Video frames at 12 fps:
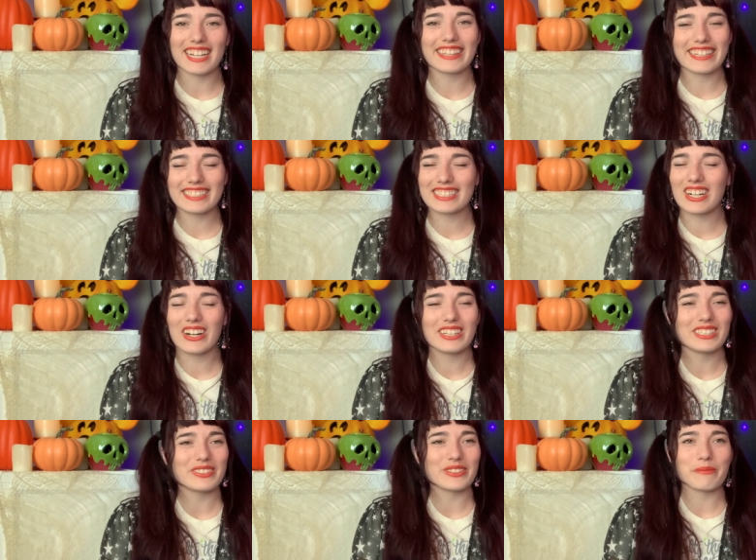I think it's called
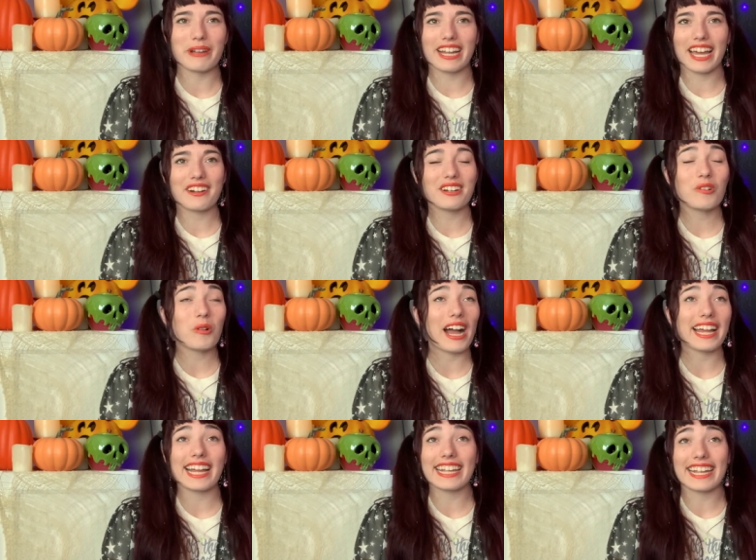a doormat. I don't know
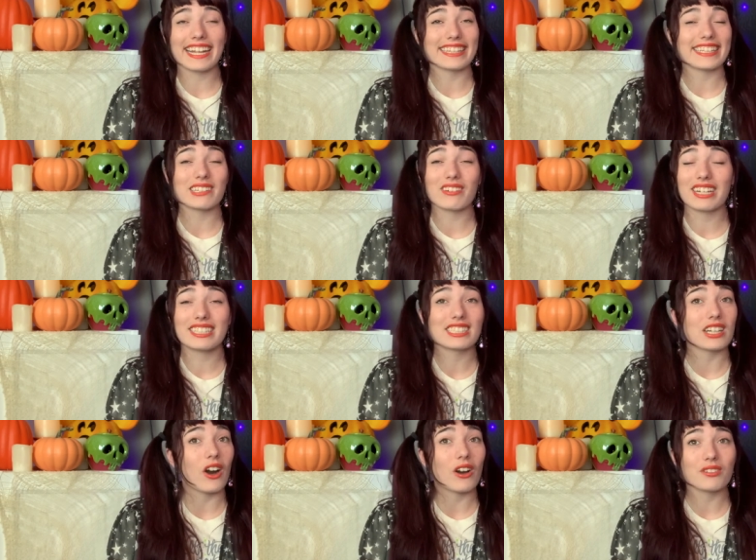why I can't think what it's
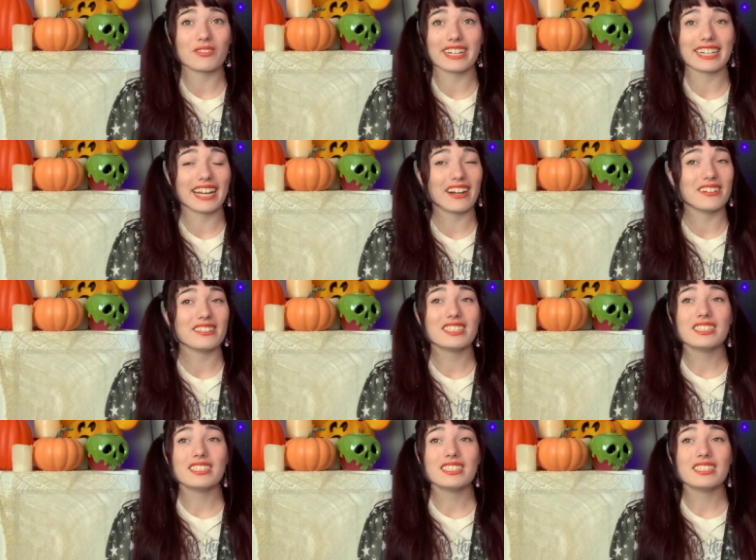called right now.